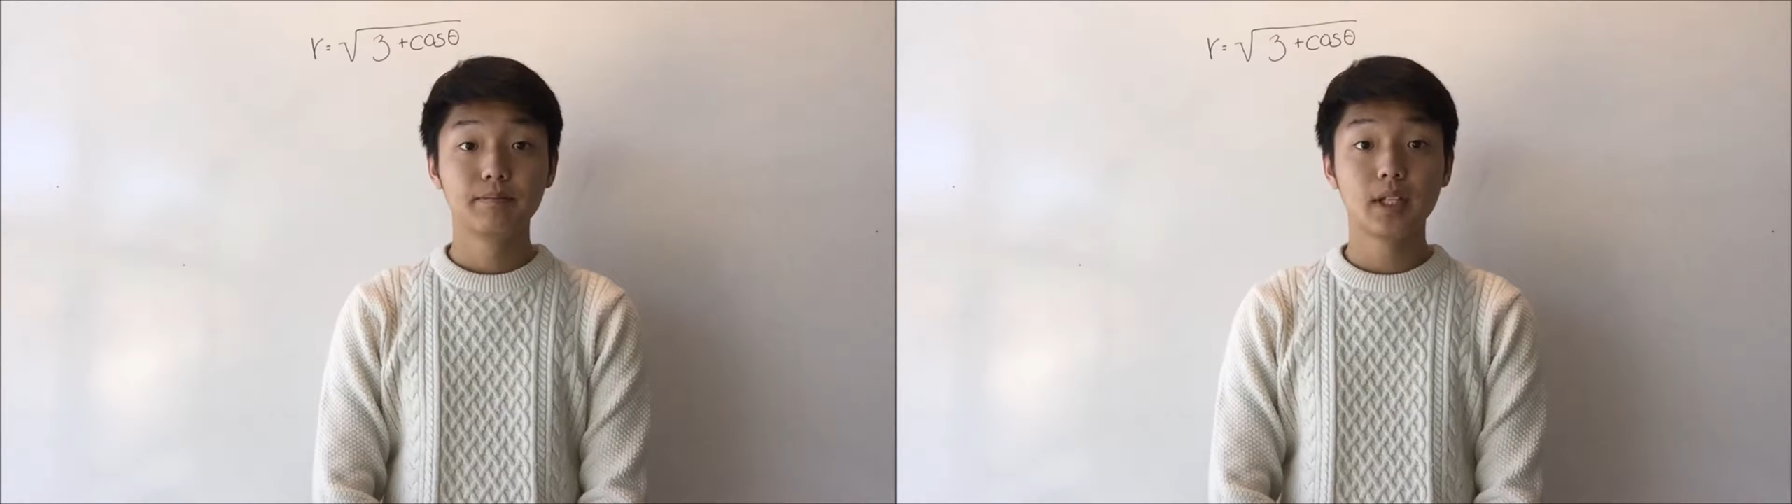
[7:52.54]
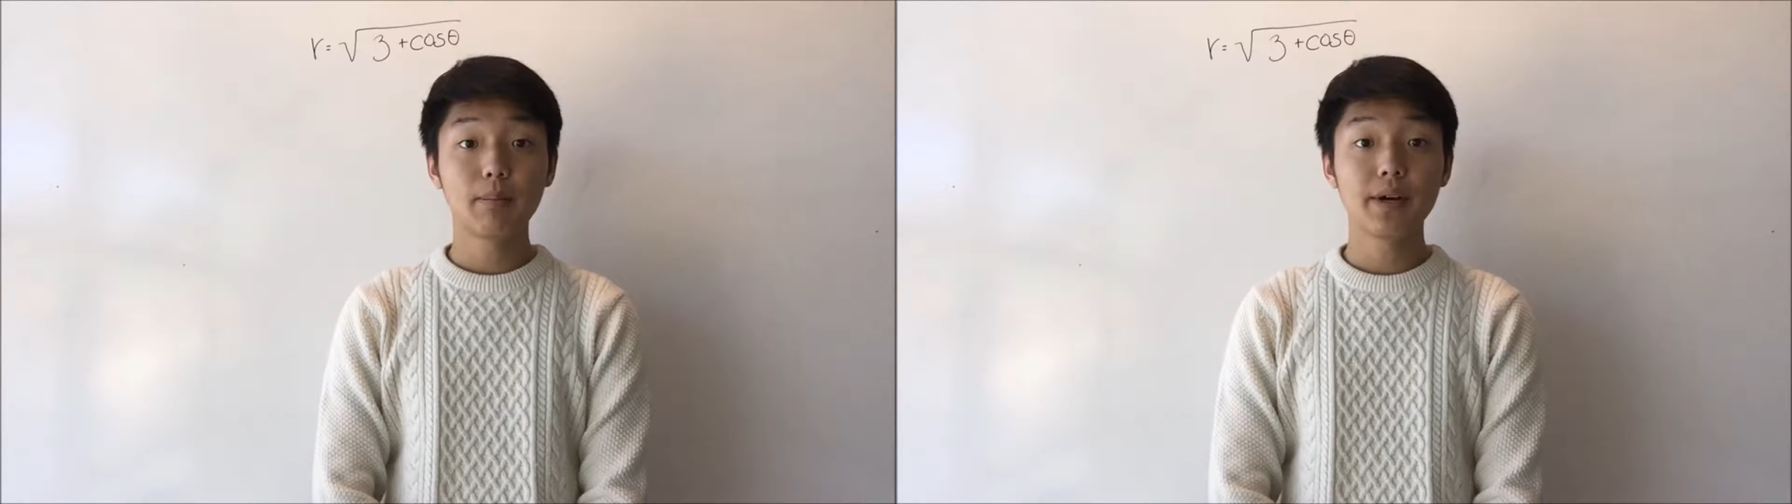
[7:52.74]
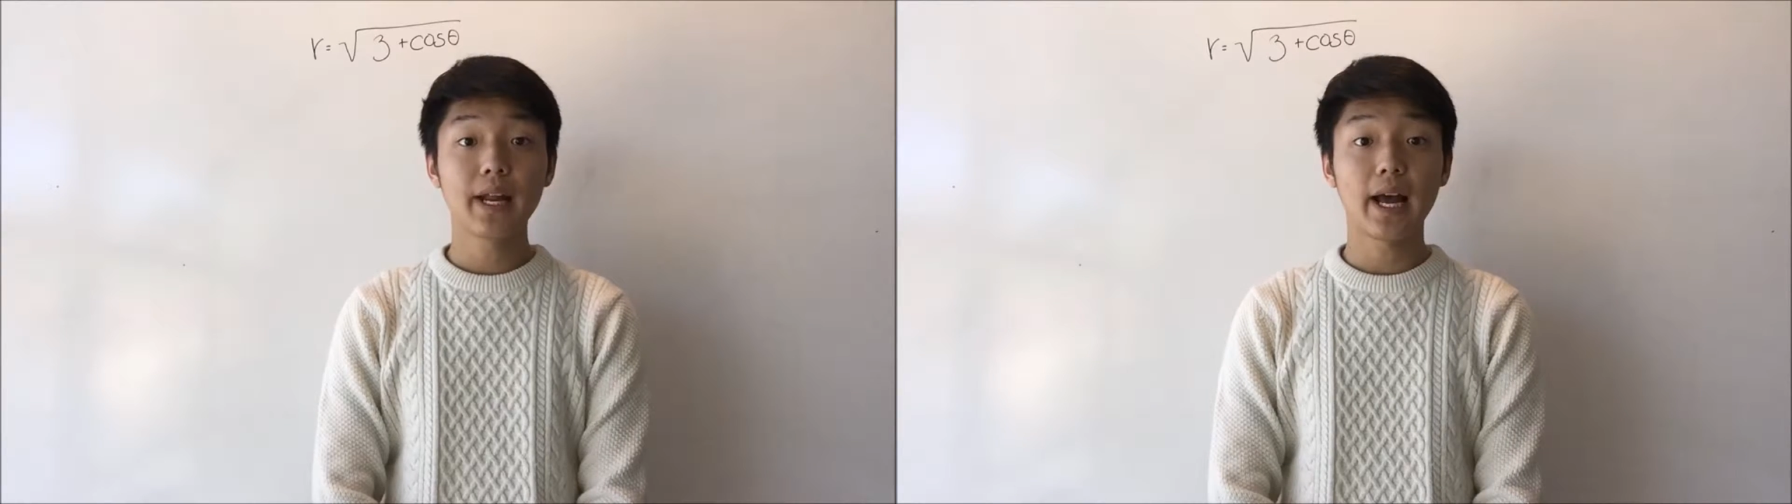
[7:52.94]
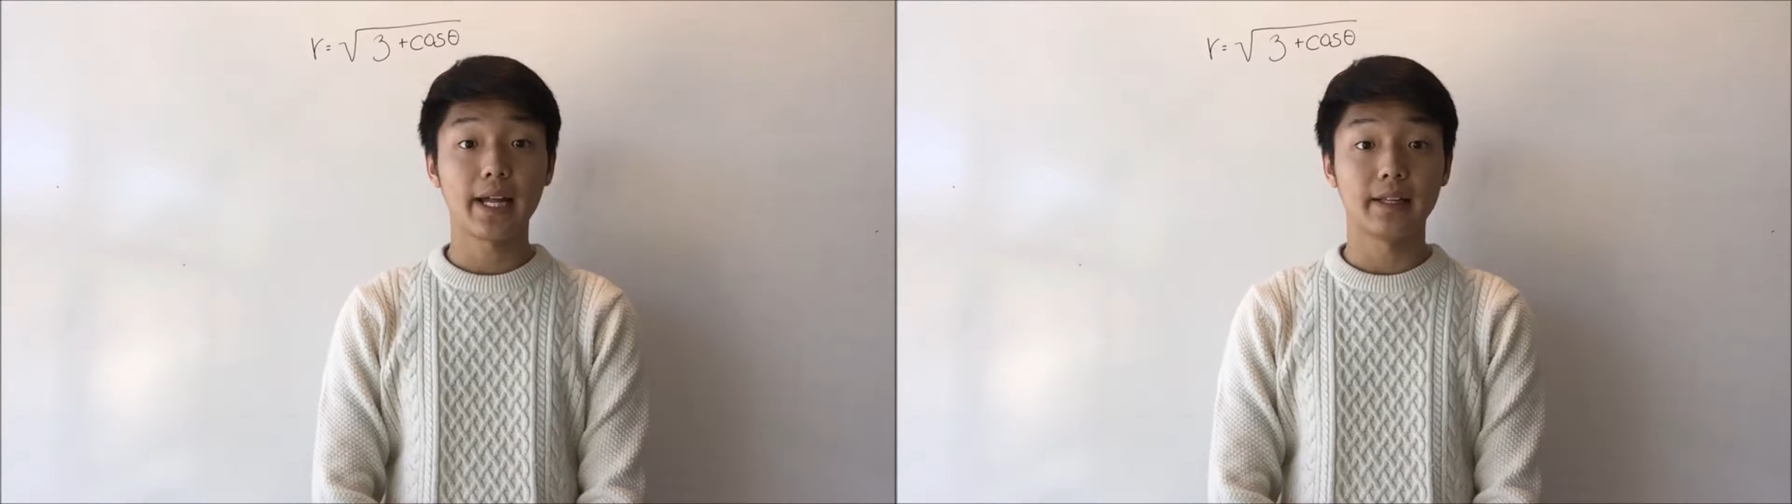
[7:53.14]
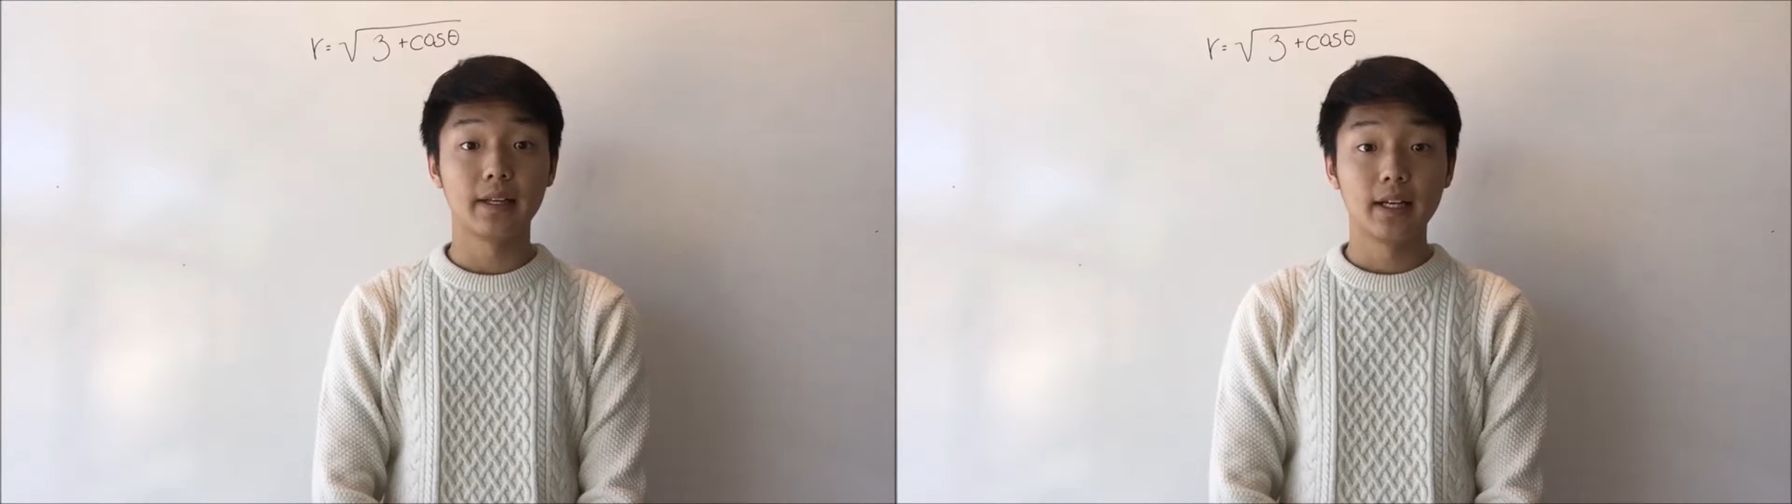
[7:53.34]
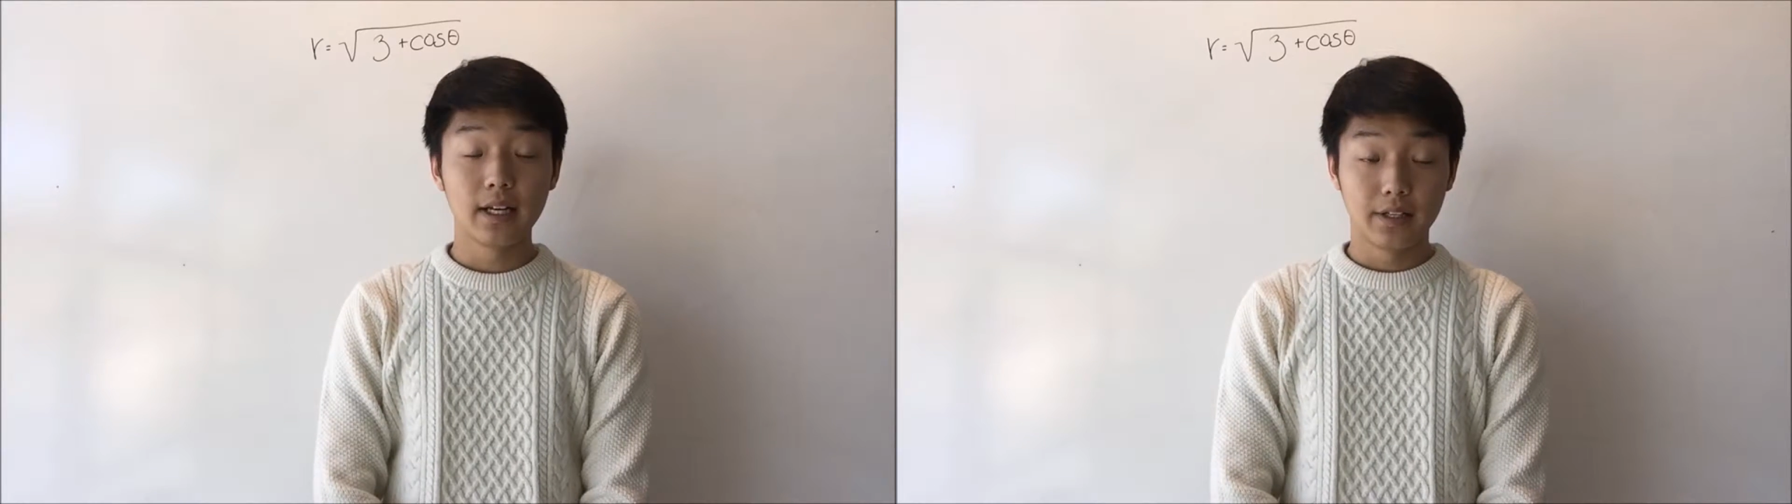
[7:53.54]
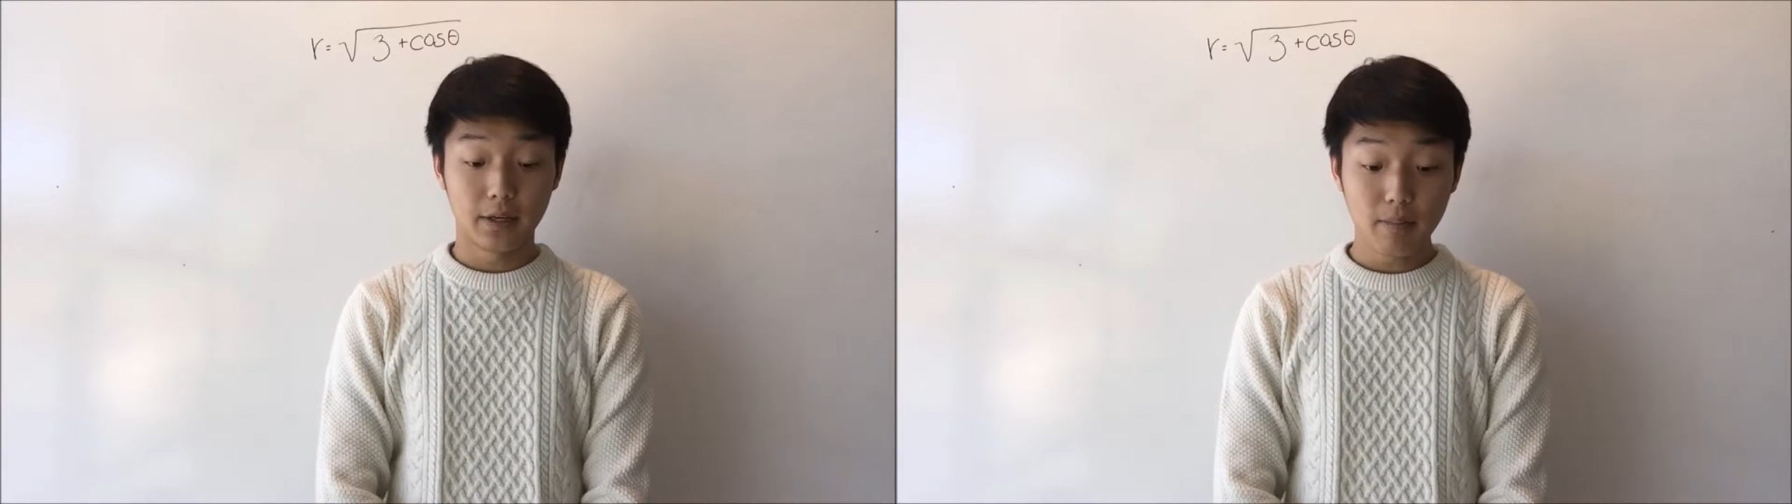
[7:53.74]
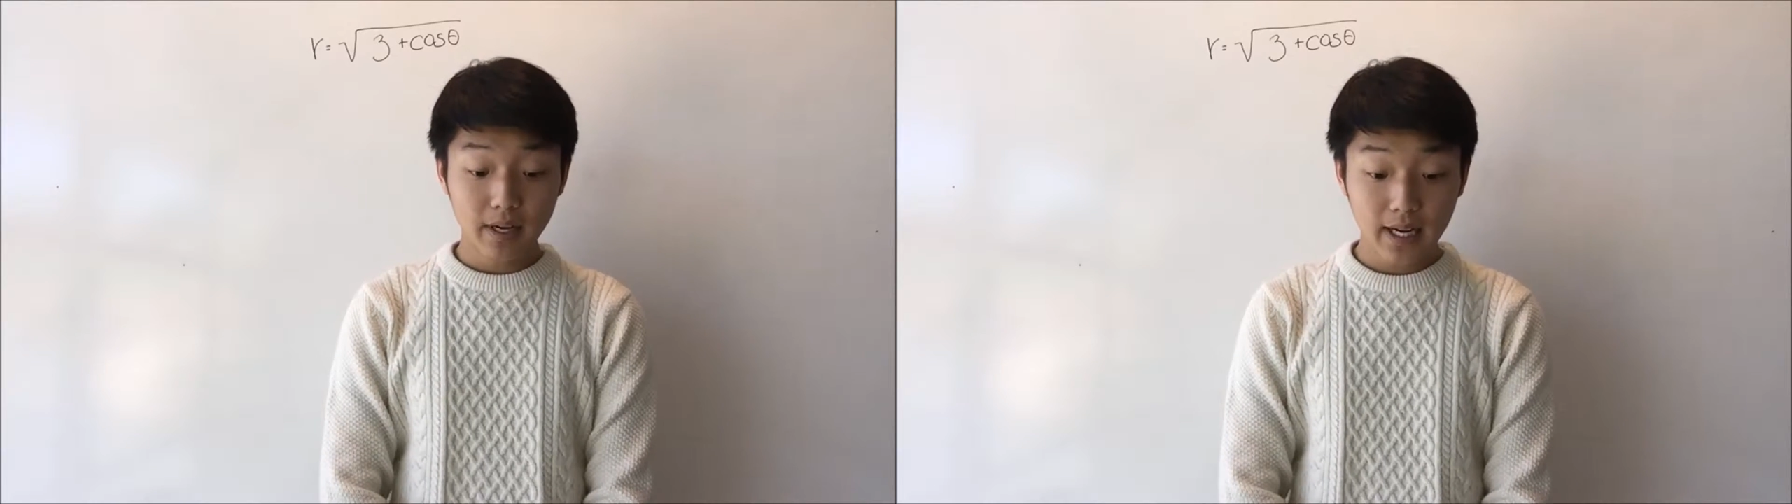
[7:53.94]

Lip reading: Number 9. Number